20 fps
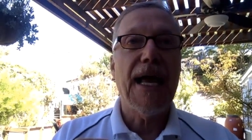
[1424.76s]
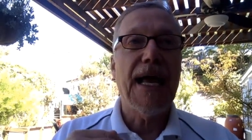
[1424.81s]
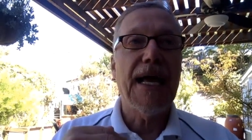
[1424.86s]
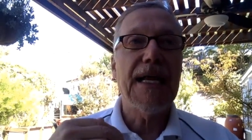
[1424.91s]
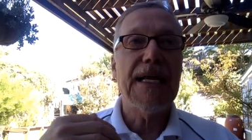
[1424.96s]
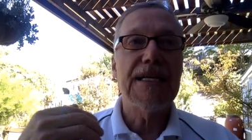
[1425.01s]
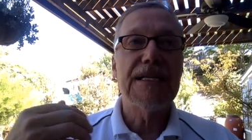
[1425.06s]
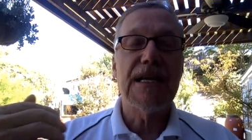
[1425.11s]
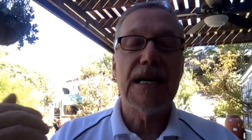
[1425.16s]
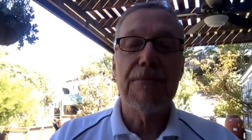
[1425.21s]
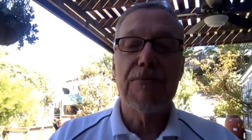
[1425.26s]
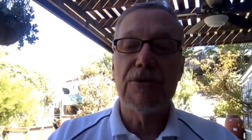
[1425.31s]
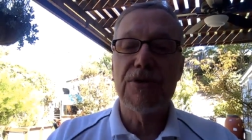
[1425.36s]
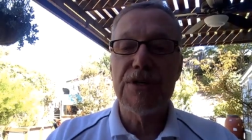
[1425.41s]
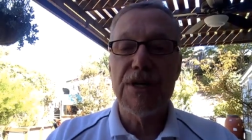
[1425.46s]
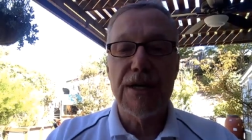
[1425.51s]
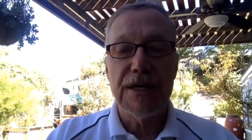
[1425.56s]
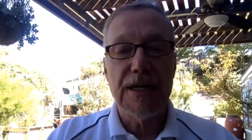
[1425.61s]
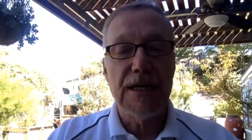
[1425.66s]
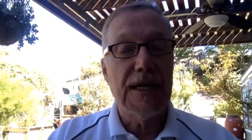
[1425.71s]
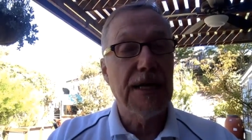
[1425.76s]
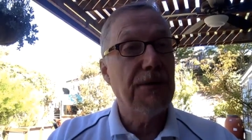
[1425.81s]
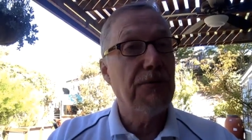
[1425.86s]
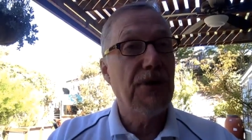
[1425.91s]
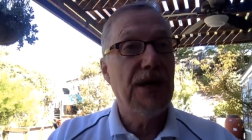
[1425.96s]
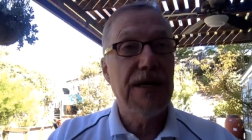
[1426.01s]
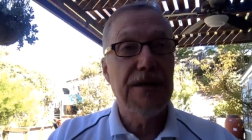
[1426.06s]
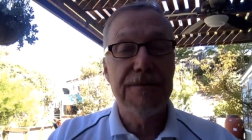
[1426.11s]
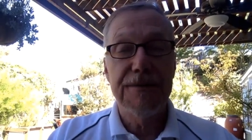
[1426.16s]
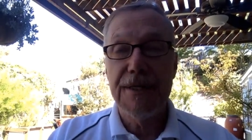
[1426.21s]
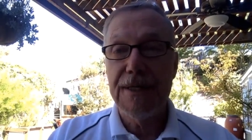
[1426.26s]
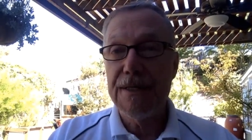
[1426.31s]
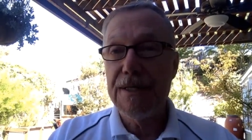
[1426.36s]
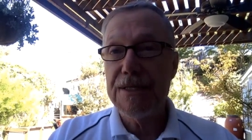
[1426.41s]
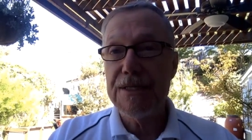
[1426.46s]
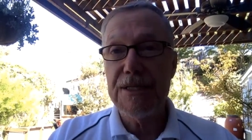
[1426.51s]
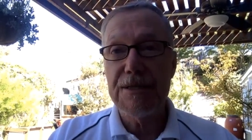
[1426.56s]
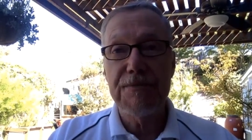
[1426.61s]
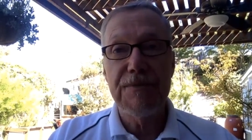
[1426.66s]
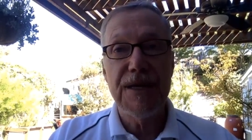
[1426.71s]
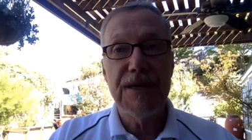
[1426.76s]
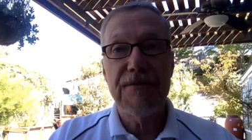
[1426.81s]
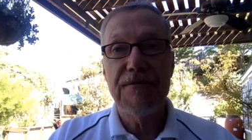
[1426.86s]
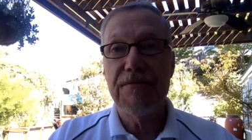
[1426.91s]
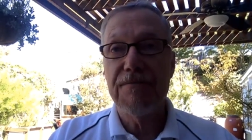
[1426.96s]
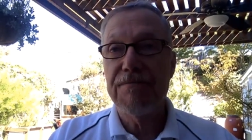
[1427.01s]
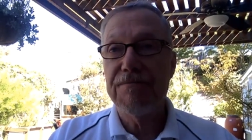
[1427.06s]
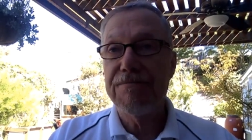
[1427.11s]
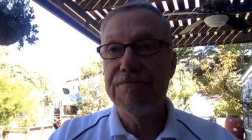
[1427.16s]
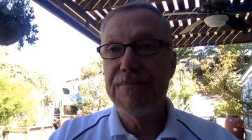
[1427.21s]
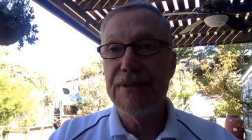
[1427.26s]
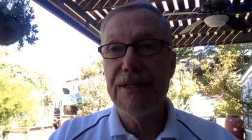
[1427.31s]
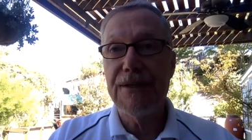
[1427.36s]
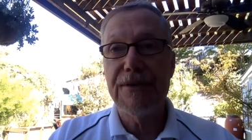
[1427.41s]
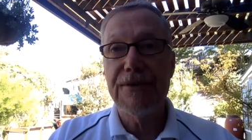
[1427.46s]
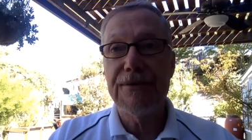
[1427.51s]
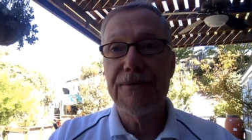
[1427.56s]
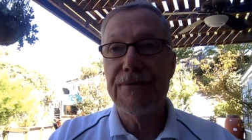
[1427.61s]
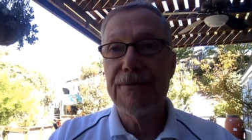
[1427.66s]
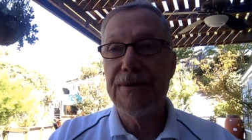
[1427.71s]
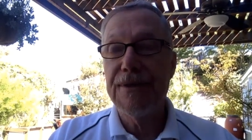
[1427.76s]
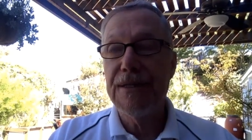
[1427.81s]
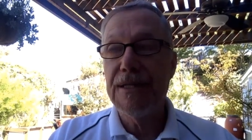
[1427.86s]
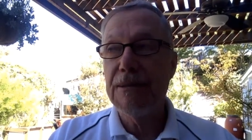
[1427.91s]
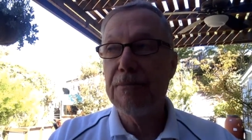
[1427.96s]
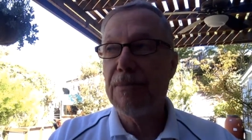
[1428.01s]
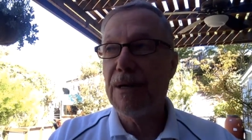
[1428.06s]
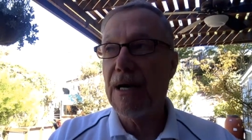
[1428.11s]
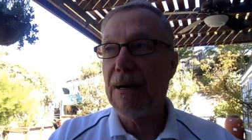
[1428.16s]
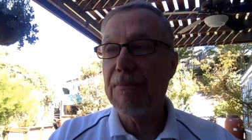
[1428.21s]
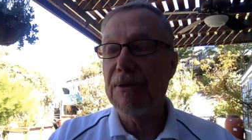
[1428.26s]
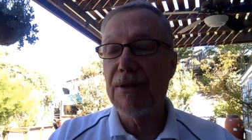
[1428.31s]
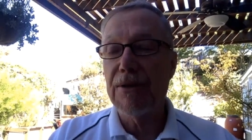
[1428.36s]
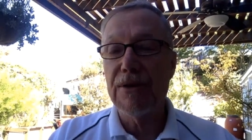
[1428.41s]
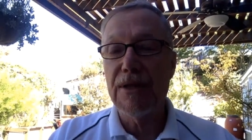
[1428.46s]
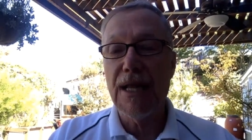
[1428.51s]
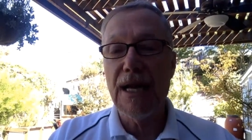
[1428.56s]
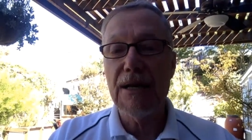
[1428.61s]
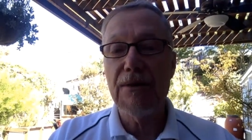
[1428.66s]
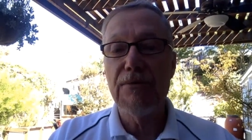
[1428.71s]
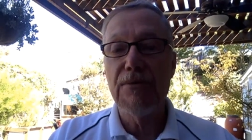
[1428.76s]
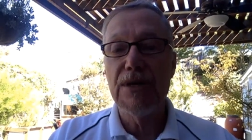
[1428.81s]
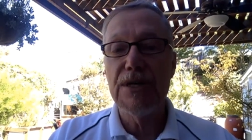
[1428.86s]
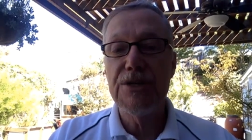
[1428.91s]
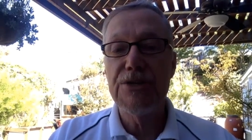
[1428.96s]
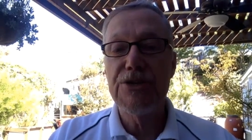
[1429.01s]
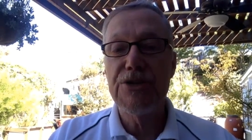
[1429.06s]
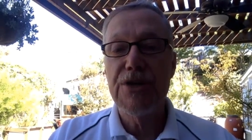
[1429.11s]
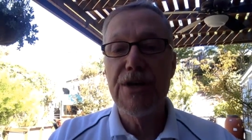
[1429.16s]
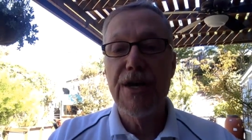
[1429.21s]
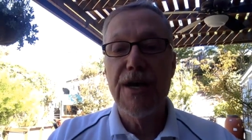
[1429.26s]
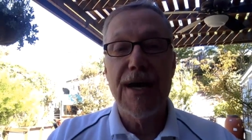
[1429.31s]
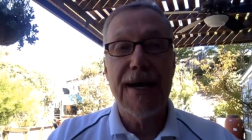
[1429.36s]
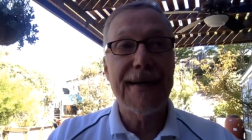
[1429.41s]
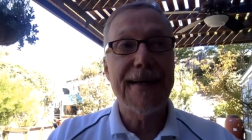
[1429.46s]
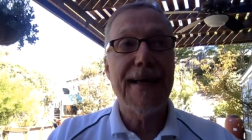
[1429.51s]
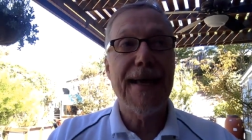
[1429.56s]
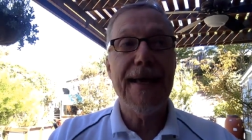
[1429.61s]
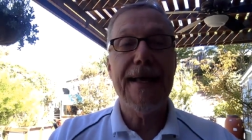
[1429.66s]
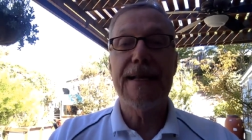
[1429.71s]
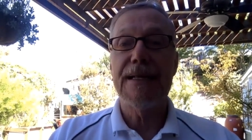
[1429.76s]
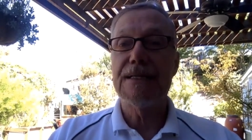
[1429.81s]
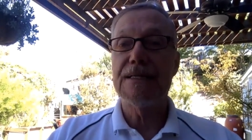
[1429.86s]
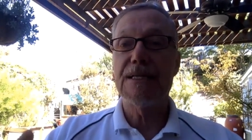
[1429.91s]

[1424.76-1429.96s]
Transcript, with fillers: Anytime we're talking, and we this has been you know really popular language again.